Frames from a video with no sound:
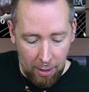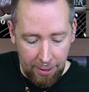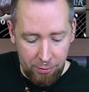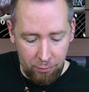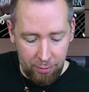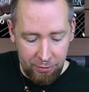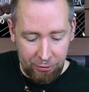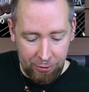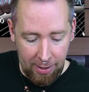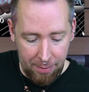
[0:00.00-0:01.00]
I do this
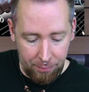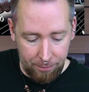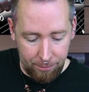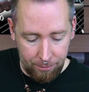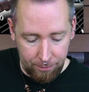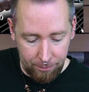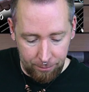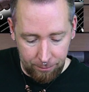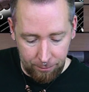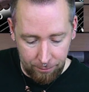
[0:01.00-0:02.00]
shape,
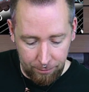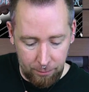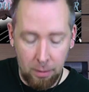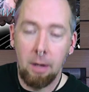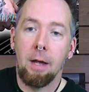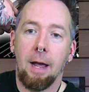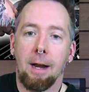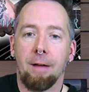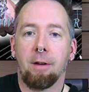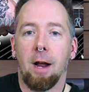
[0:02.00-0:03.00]

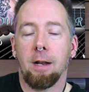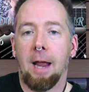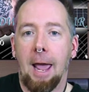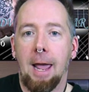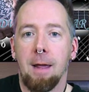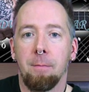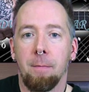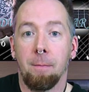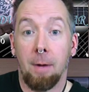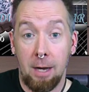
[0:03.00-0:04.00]
and I've got an A
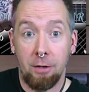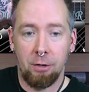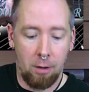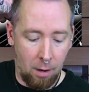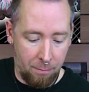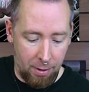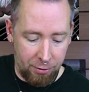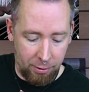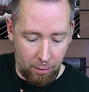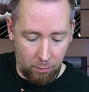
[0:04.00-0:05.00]
major
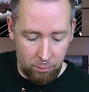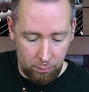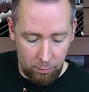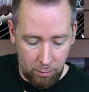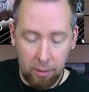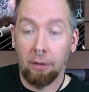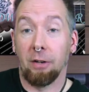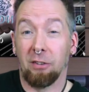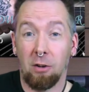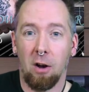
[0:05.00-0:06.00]
arpeggio because
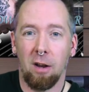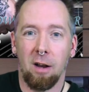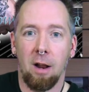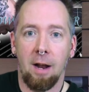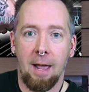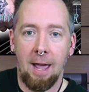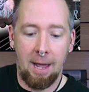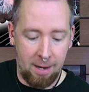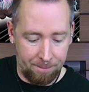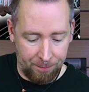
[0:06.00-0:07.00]
I started it on
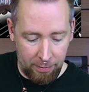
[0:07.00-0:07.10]
A.